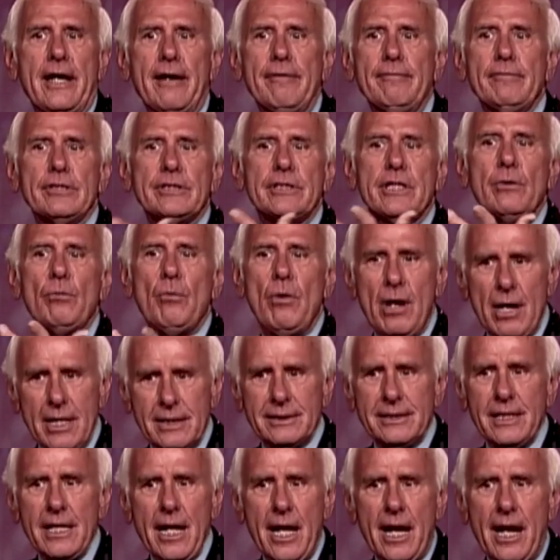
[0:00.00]
And you say, why
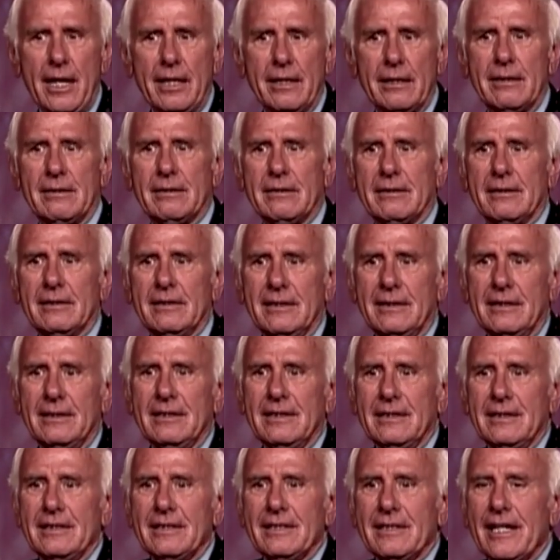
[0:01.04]
is that?
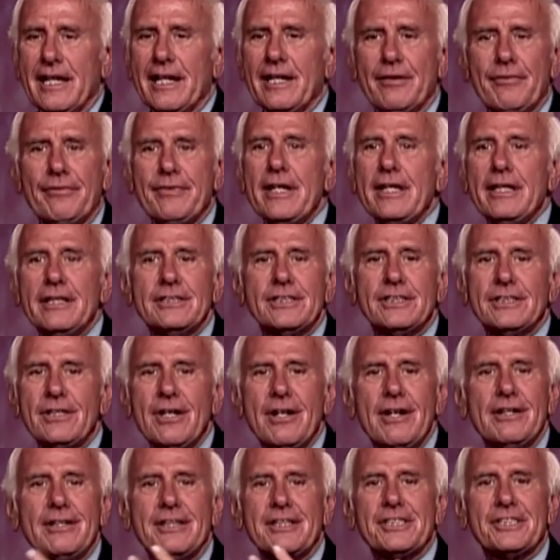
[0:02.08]
And if they can
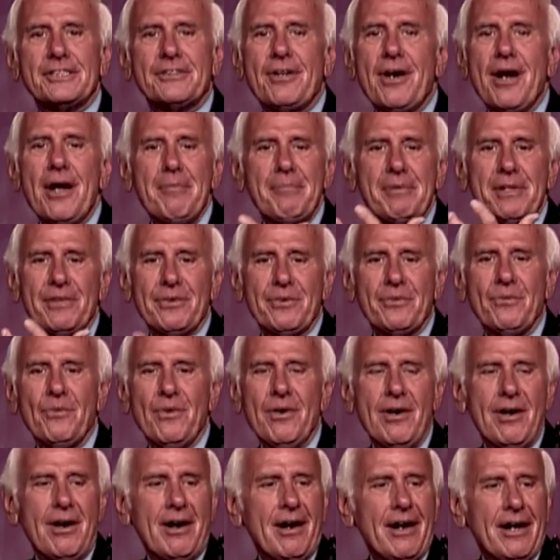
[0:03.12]
start describing the
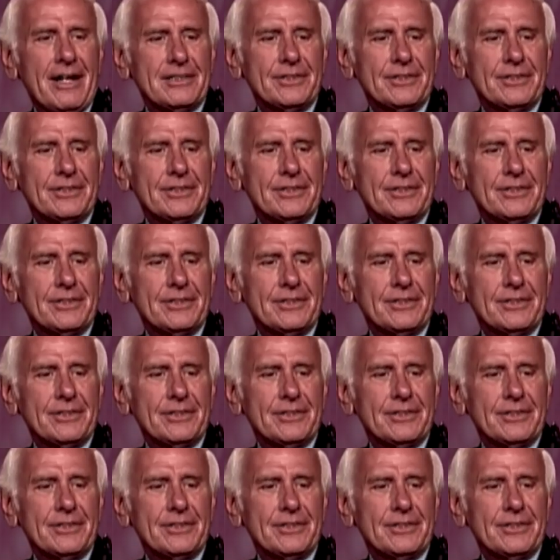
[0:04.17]
why.